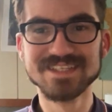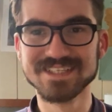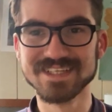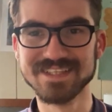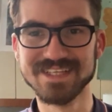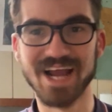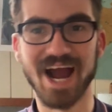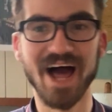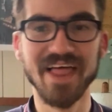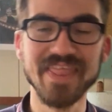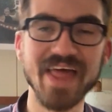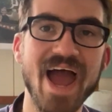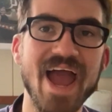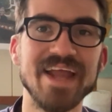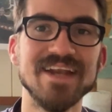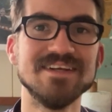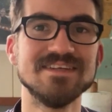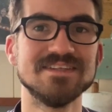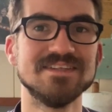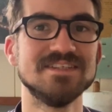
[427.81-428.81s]
To the other
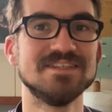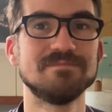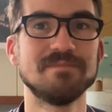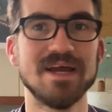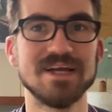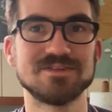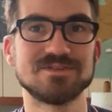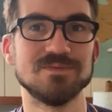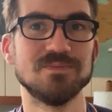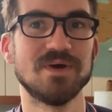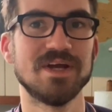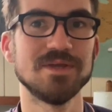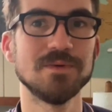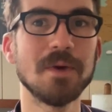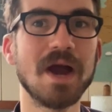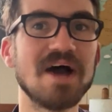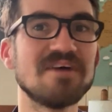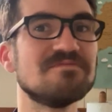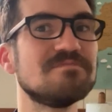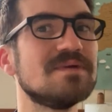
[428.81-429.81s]
end of the spectrum, where you
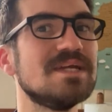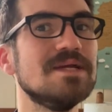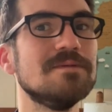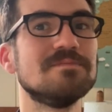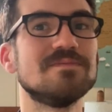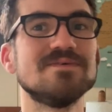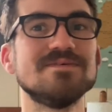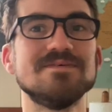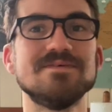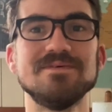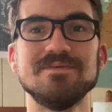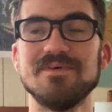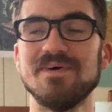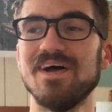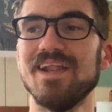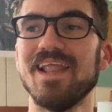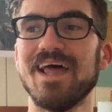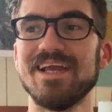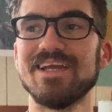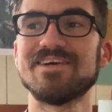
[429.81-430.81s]
have people who
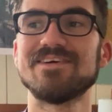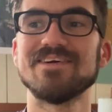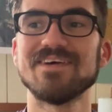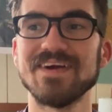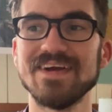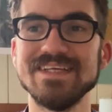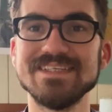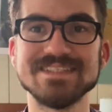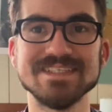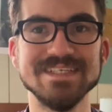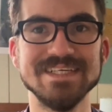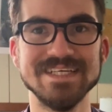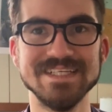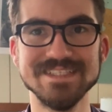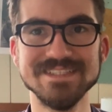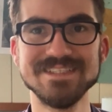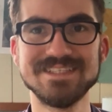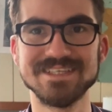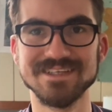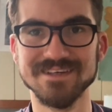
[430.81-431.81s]
are like crazy
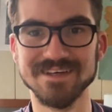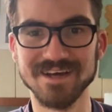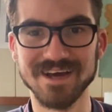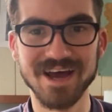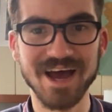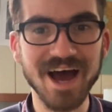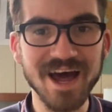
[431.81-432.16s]
into